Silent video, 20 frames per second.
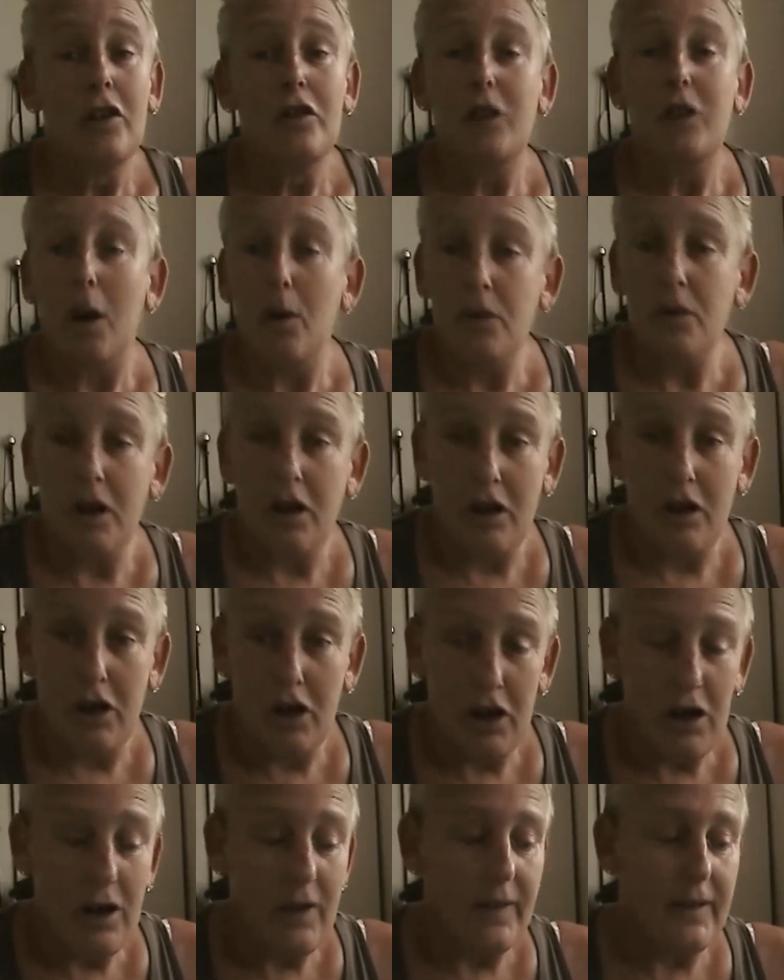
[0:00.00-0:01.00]
Don't
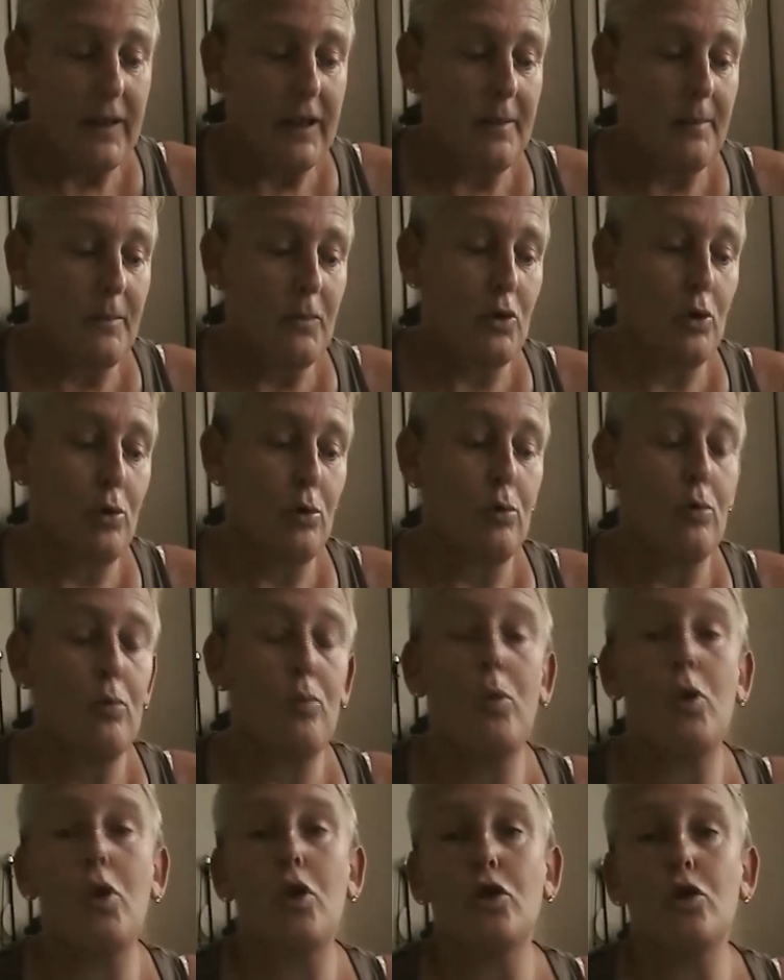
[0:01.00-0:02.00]
alert them to
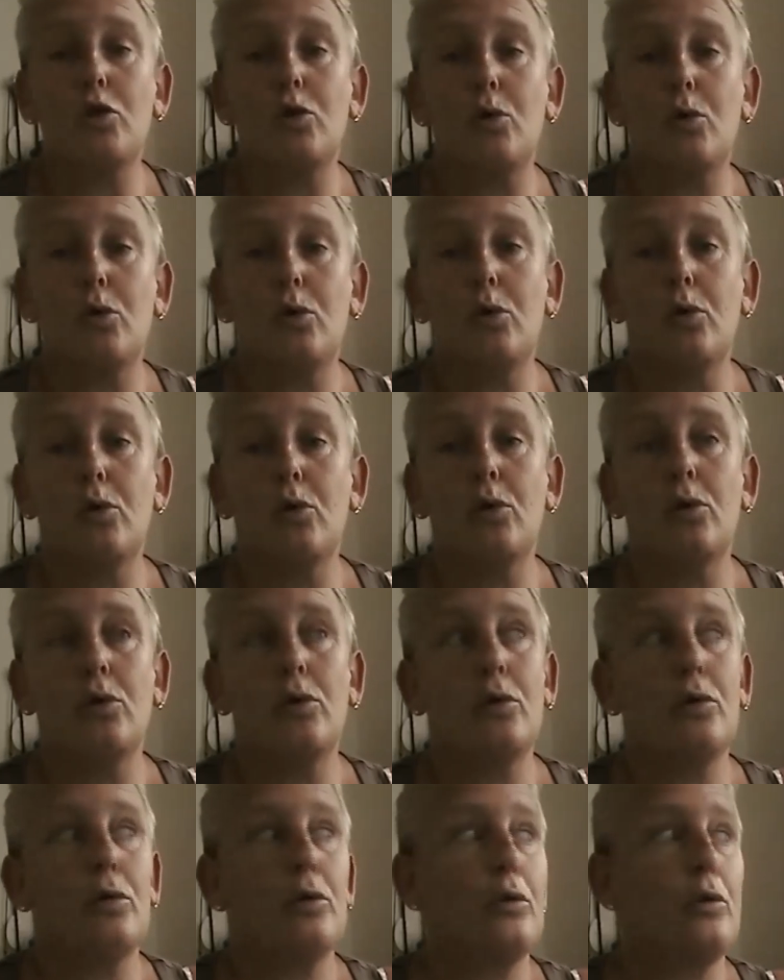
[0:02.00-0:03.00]
what
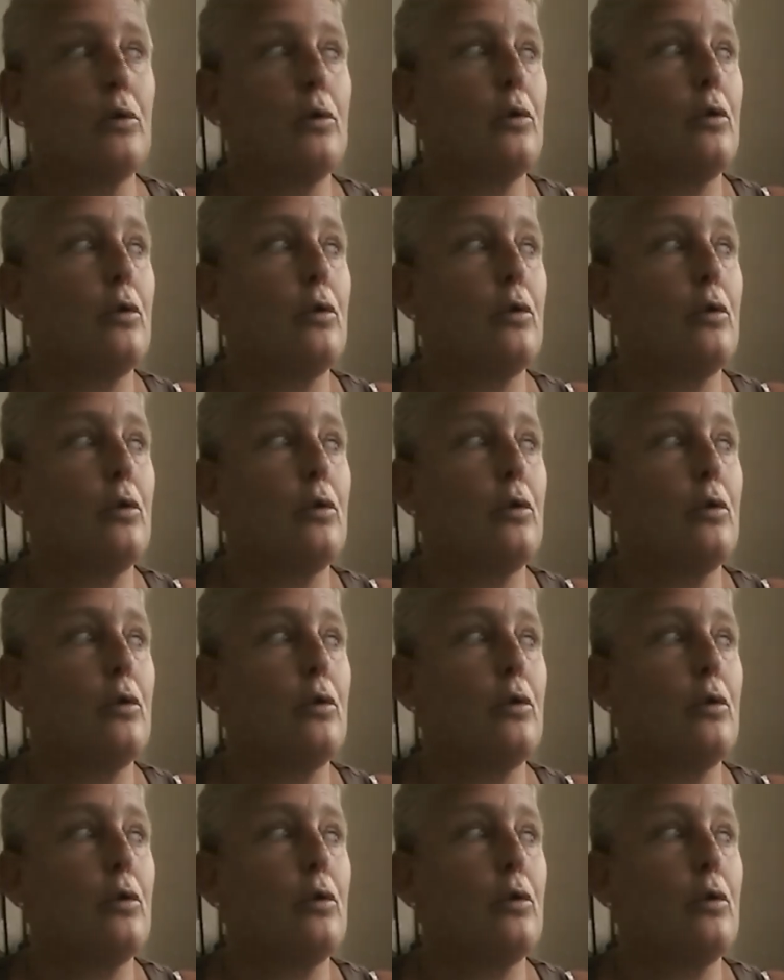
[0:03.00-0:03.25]
you're